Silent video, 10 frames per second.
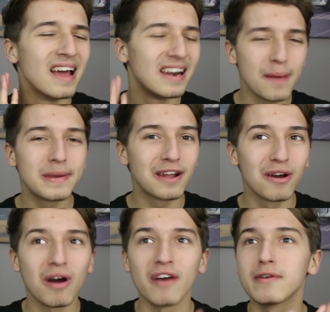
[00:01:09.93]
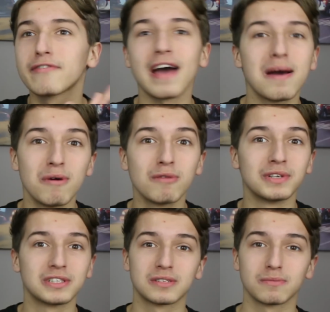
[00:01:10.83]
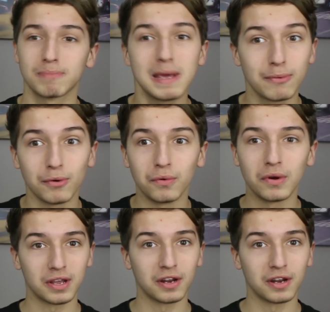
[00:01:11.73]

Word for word: Let me know other Phan moments, people,